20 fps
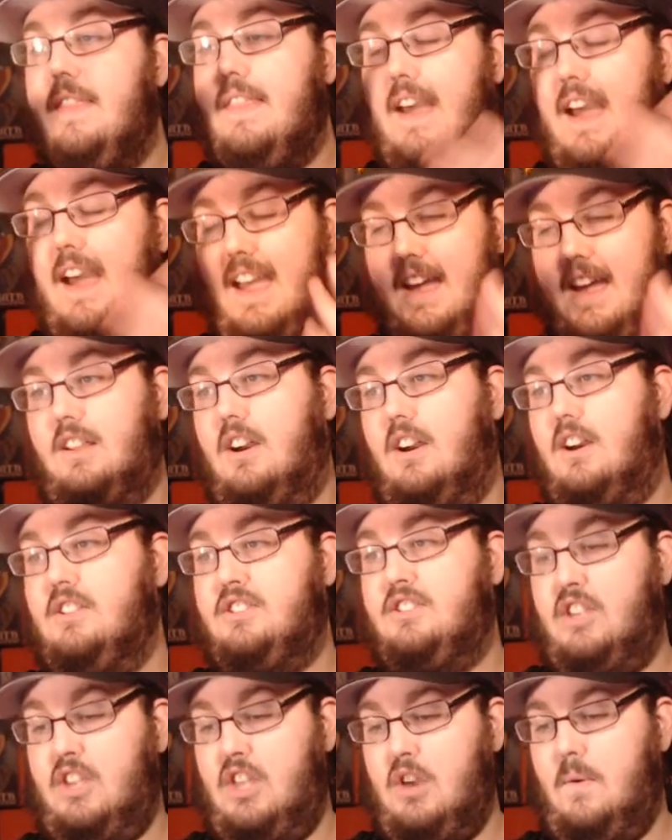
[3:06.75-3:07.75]
that LR
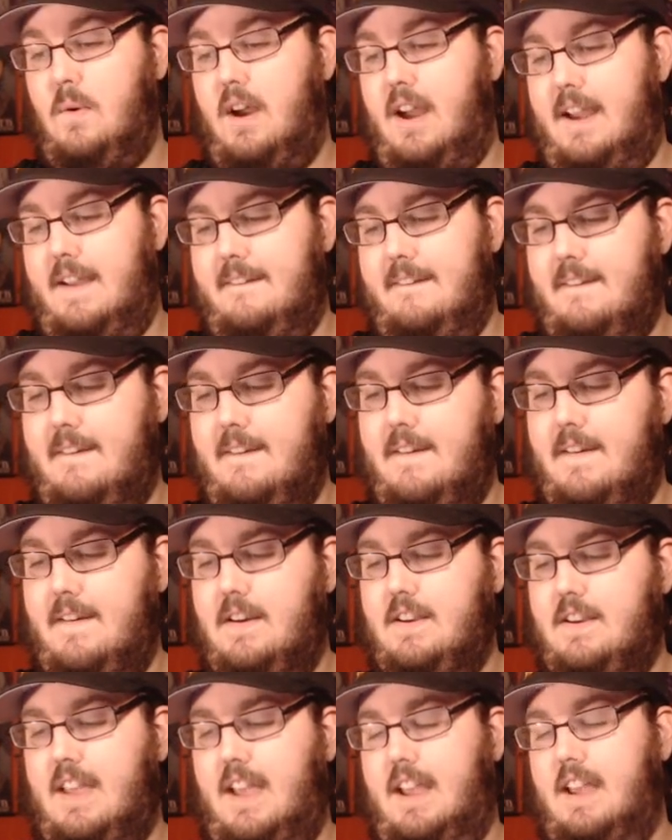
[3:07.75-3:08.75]
is to UI.
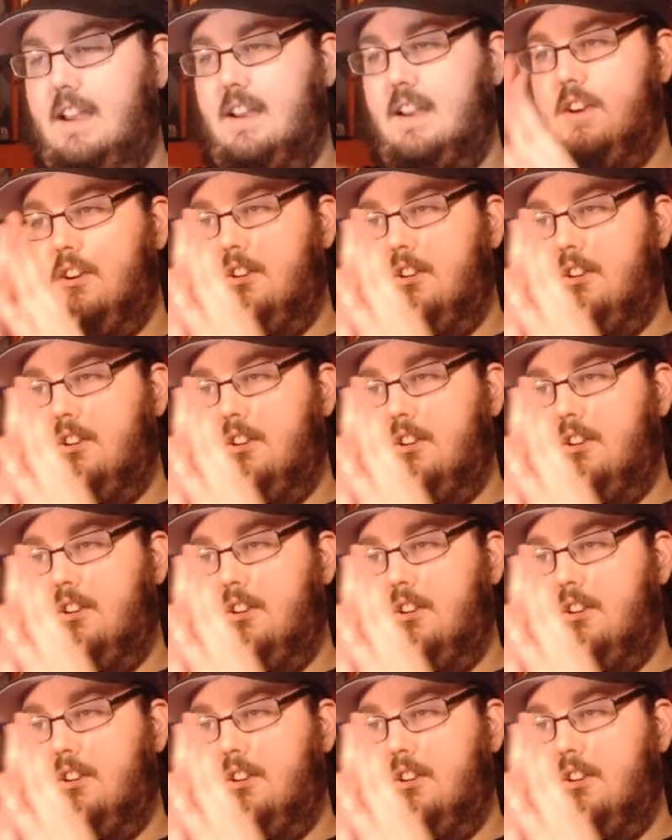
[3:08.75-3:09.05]
Okay.